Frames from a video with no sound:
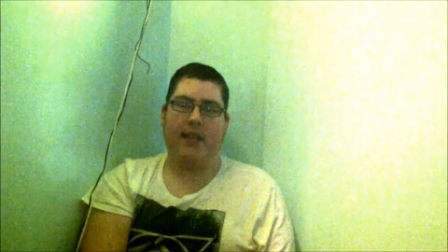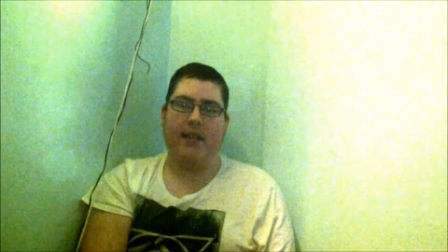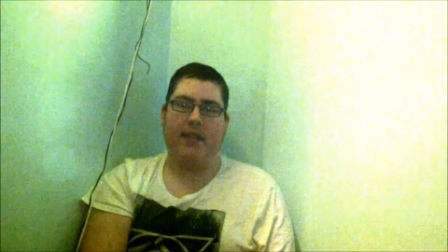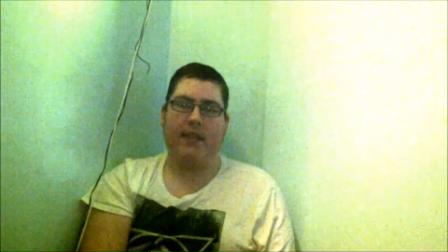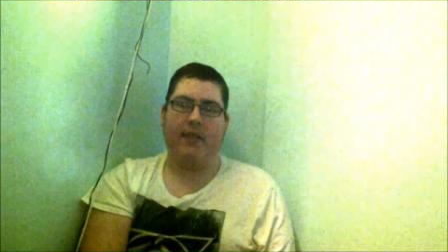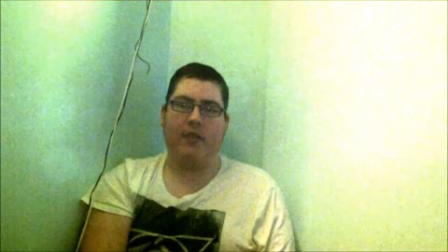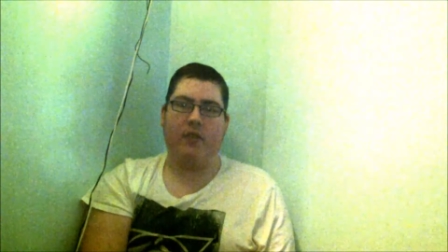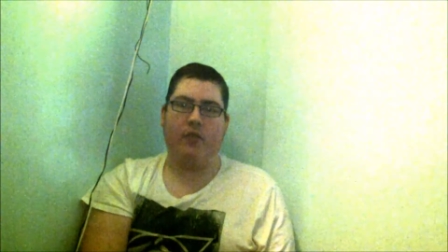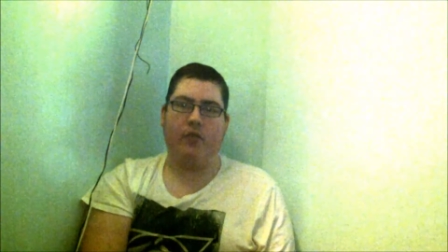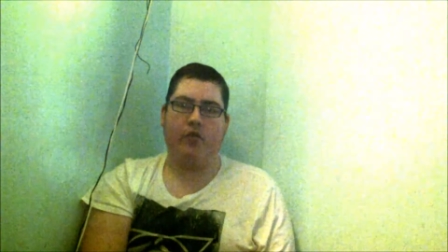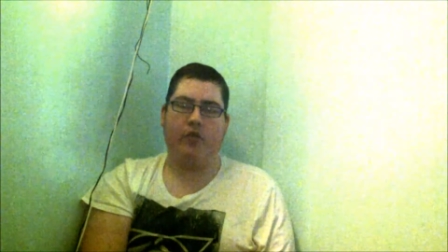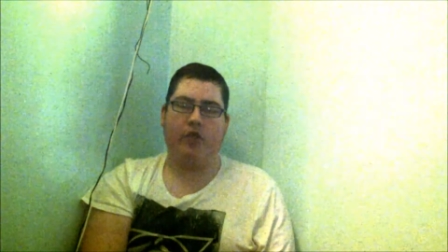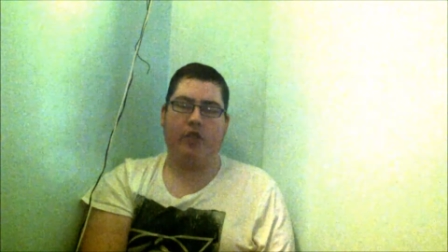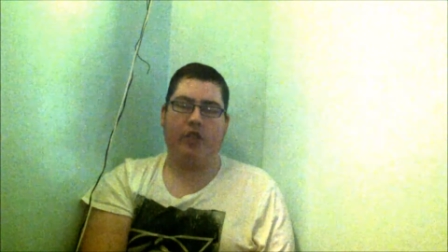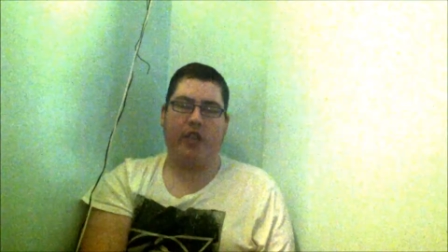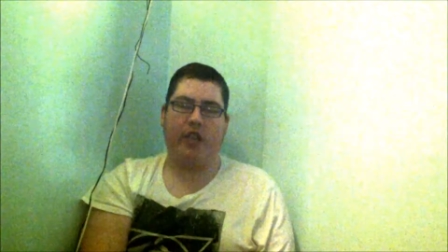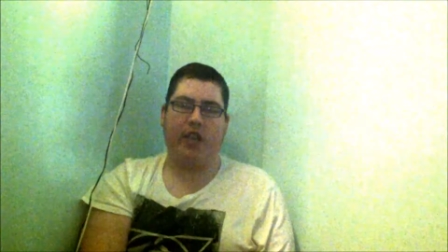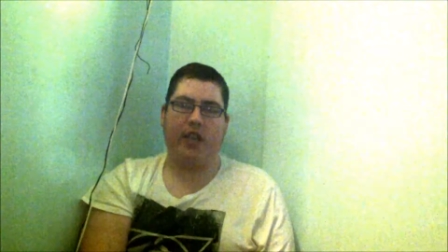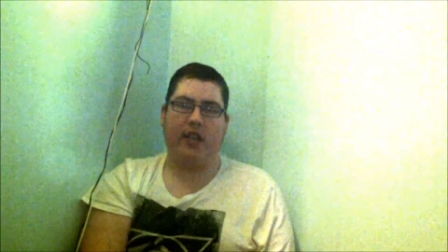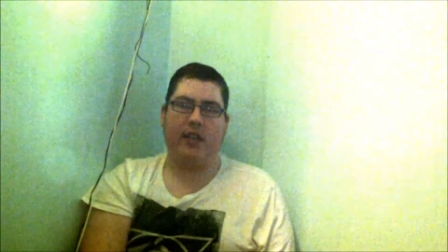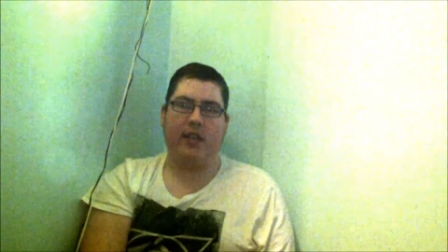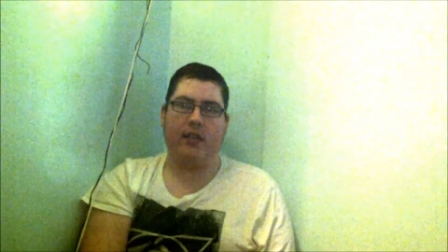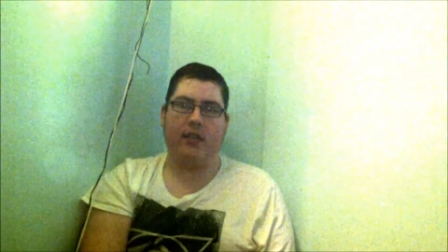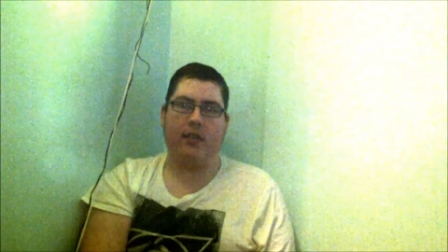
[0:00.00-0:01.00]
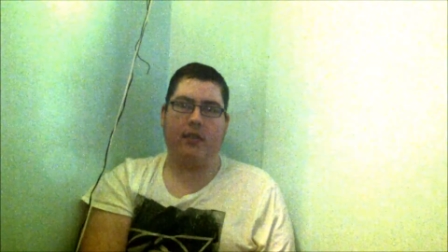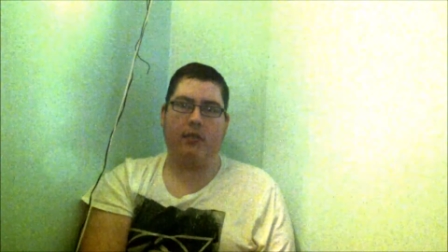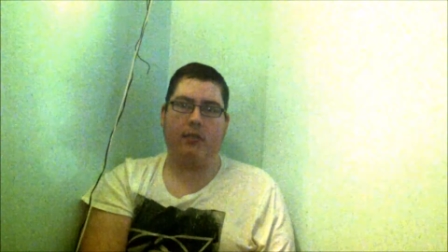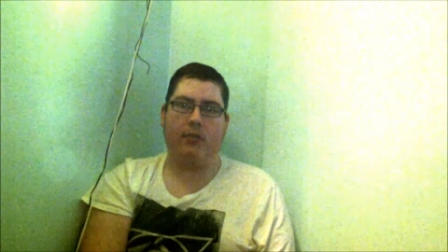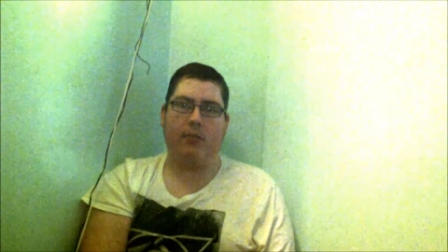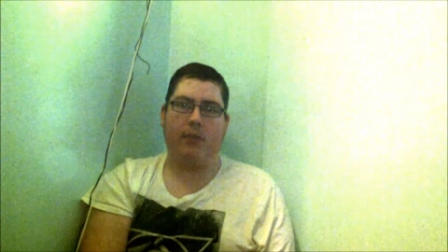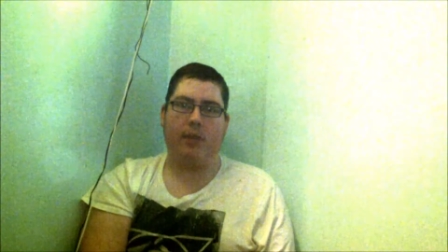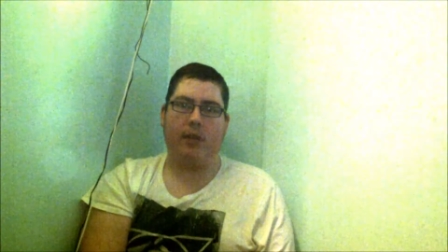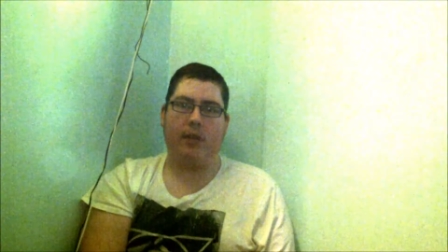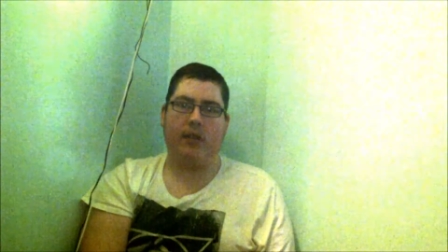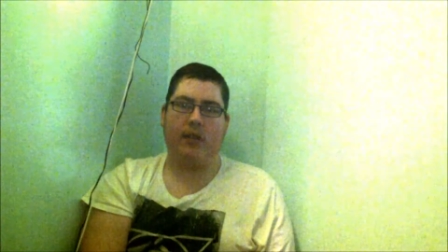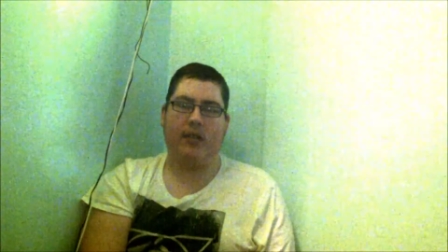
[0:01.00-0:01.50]
700-year
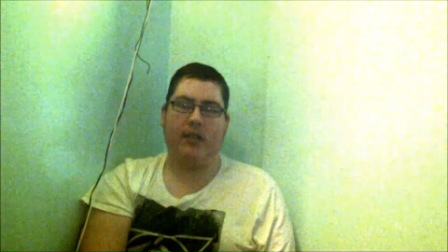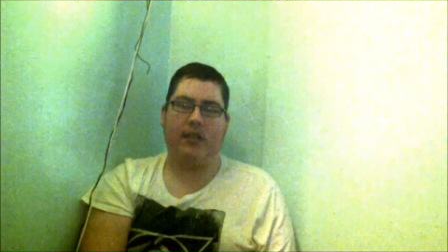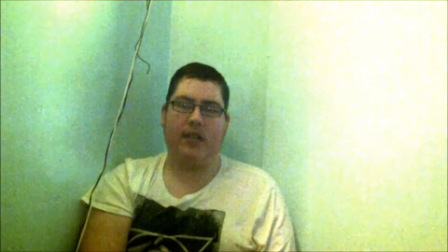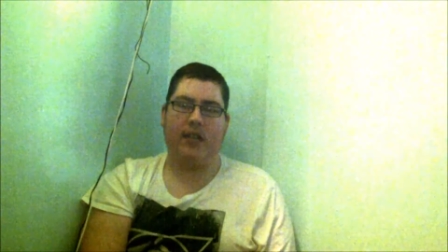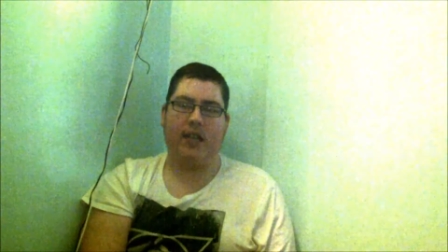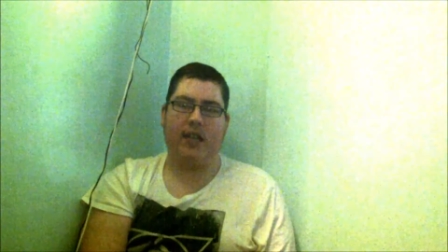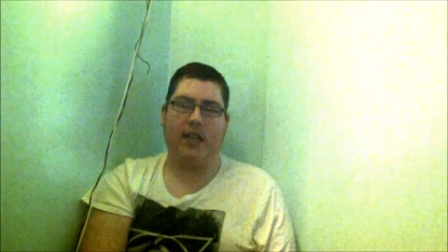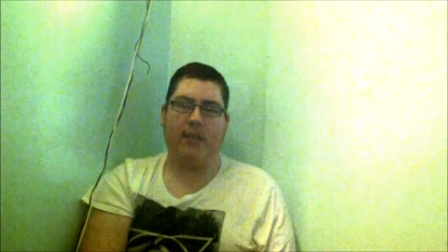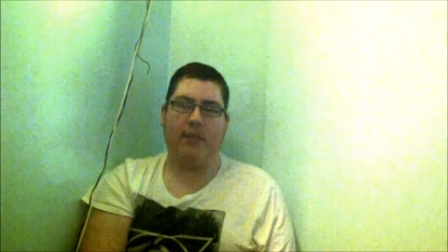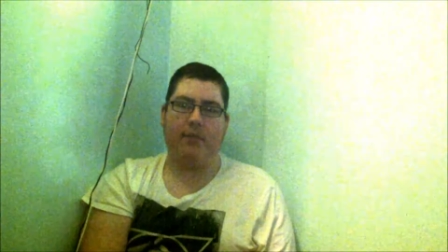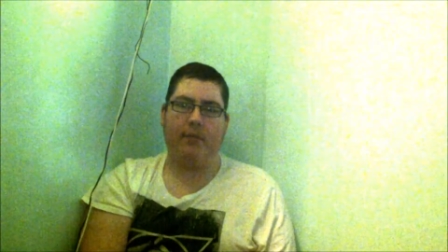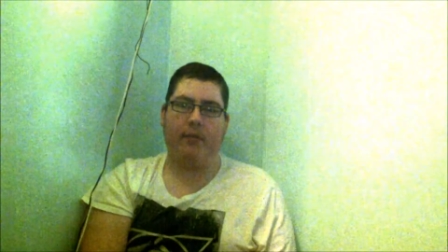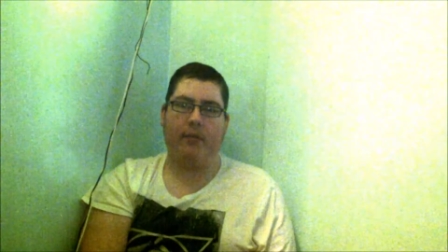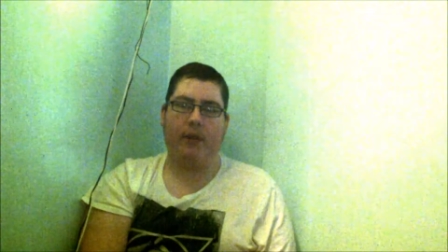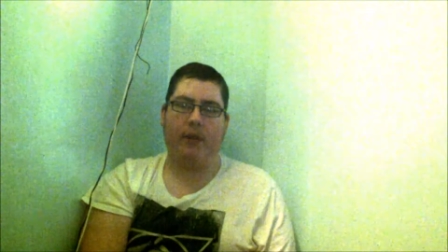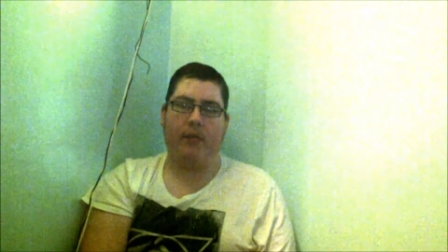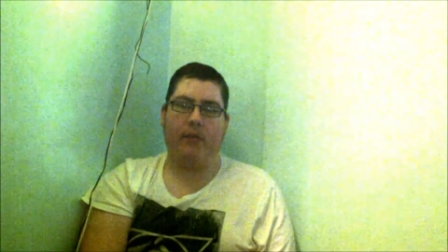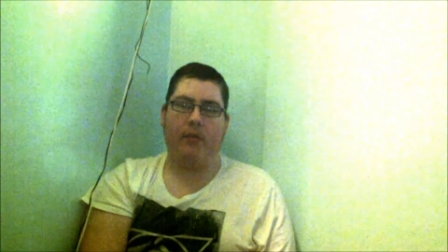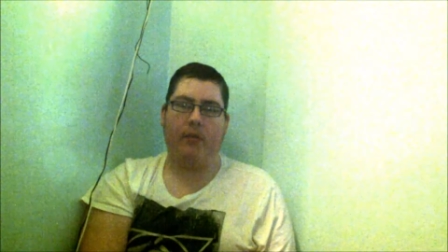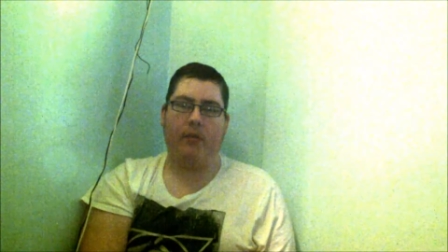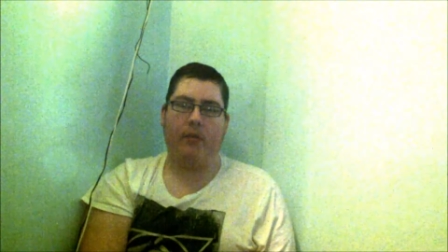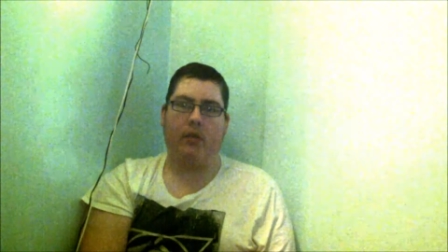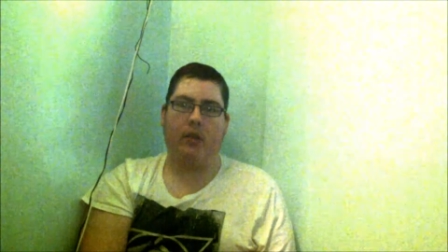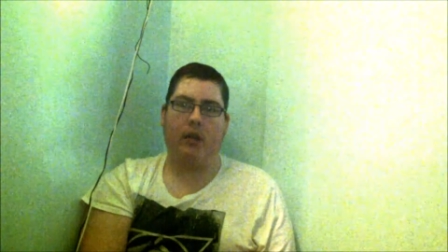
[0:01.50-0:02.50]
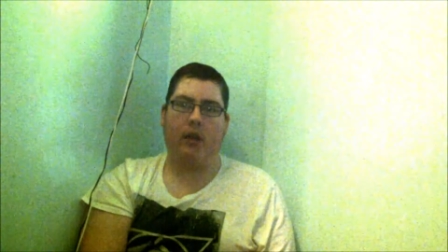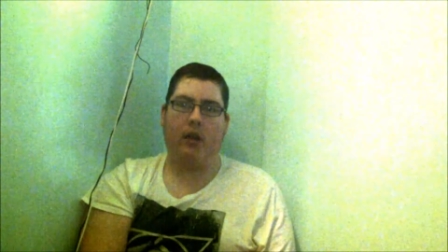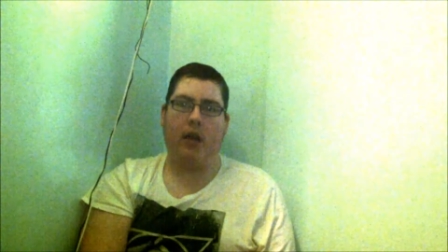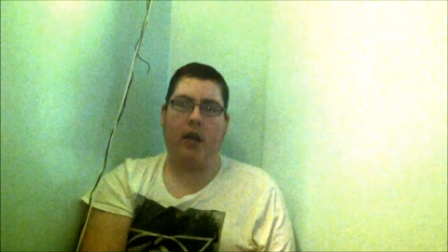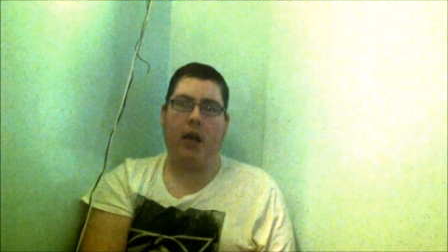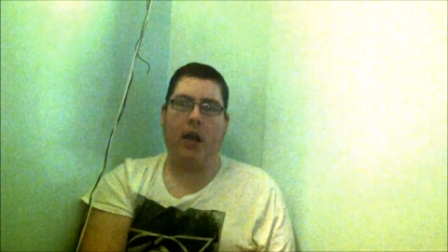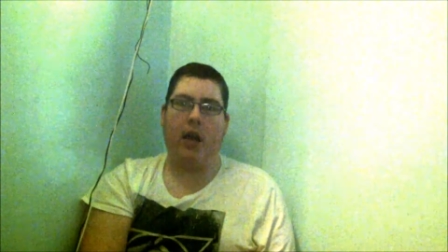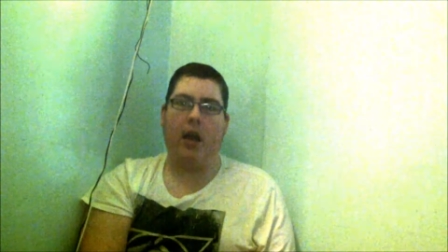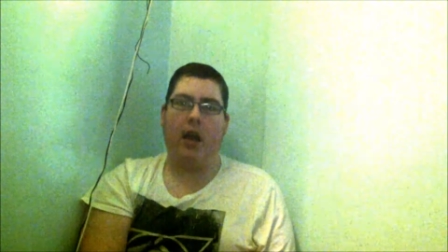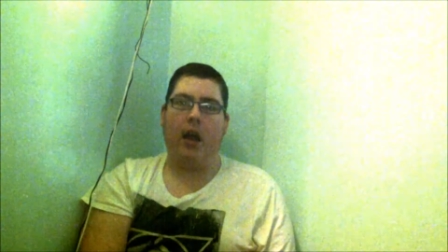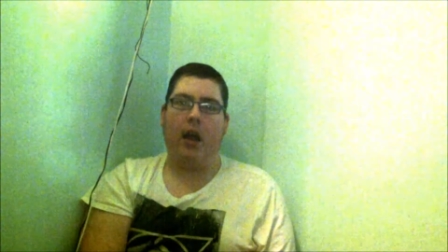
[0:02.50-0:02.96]
slumber, sleep, whatever you want to call it.